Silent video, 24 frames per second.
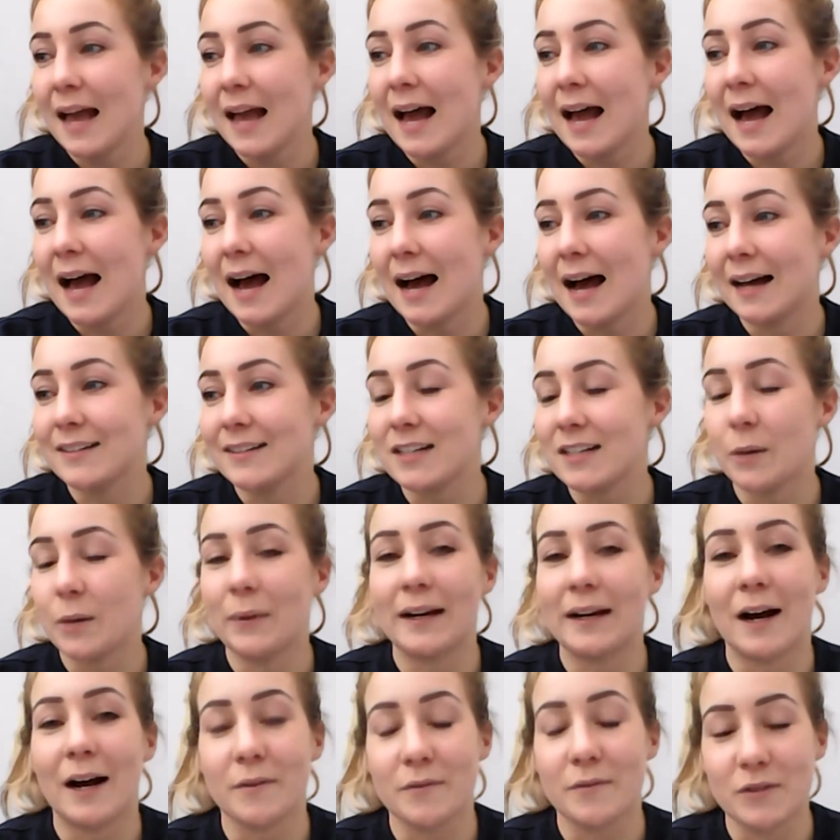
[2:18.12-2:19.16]
And I went
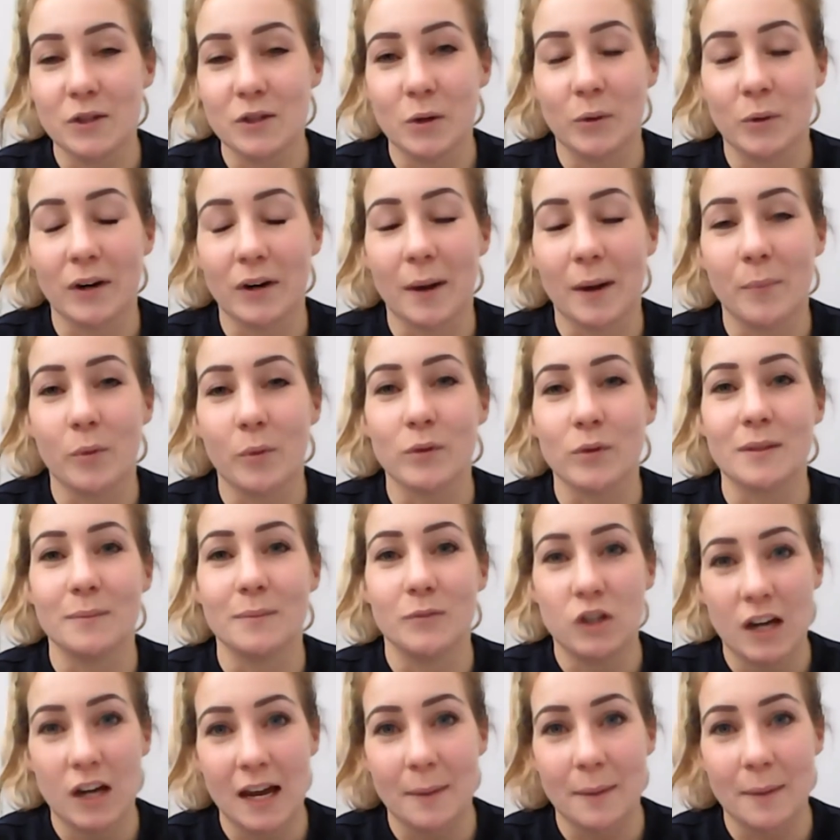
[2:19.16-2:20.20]
out of school and I bought some
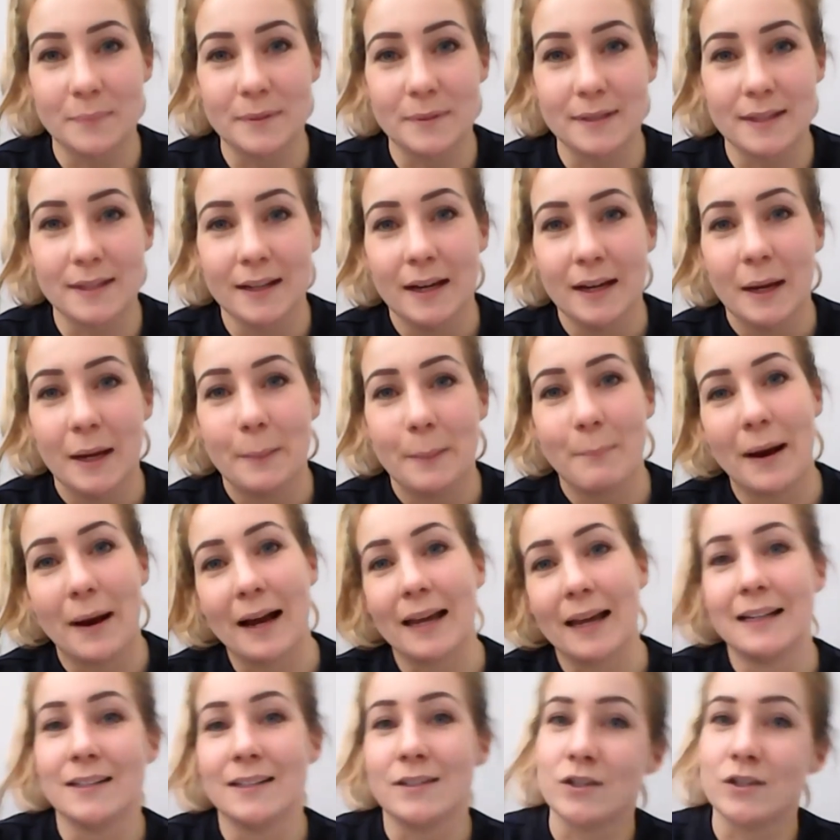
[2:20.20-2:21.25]
chips back
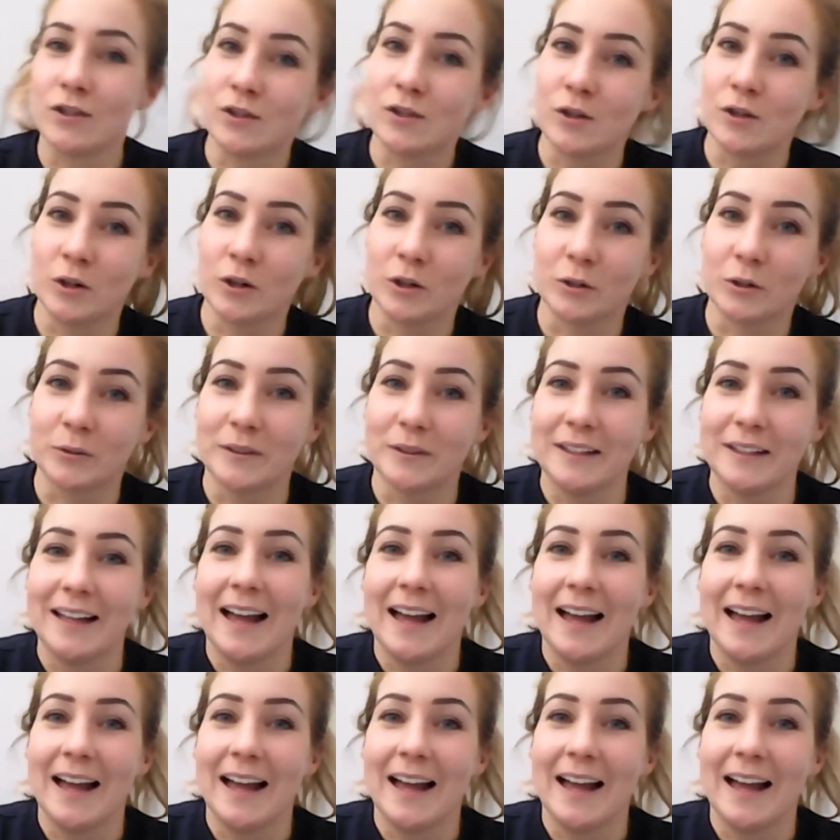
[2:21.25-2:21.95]
into school,